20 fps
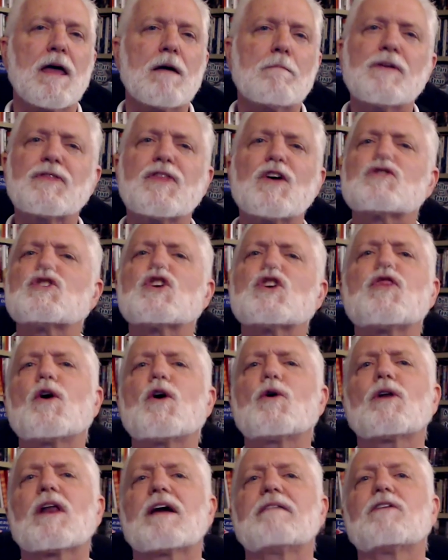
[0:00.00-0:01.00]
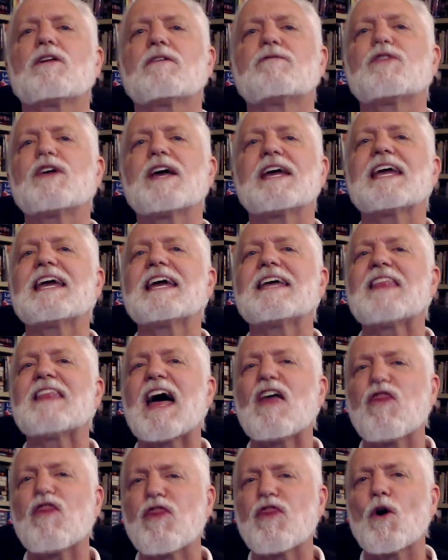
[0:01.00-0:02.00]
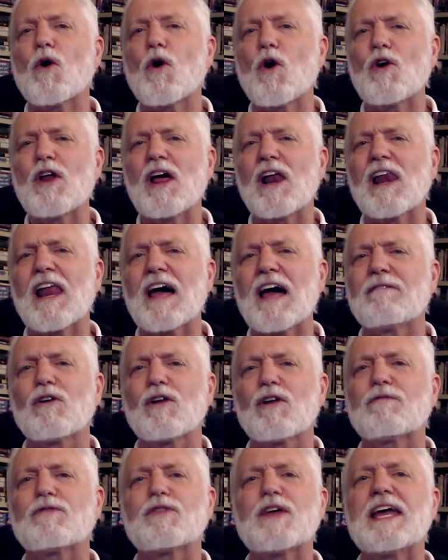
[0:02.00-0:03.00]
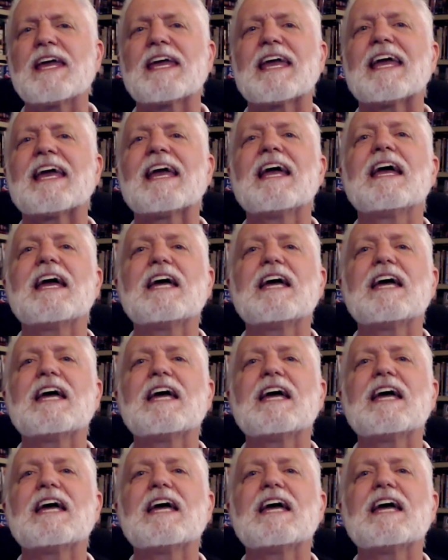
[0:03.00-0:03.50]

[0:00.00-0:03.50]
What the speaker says: But there's a third level of thinking, and that third level of thinking